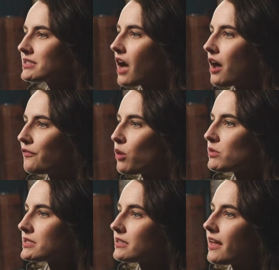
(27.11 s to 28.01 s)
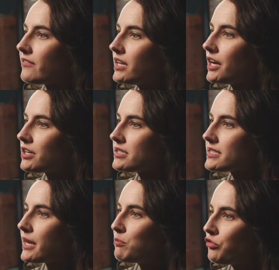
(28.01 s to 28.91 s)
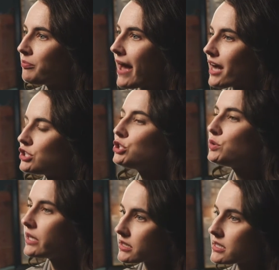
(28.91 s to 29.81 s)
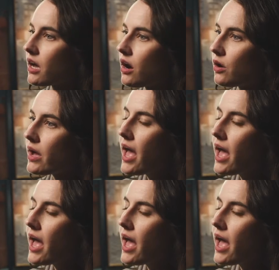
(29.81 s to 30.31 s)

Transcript: was gone for almost 11 years and moved back 2 years ago.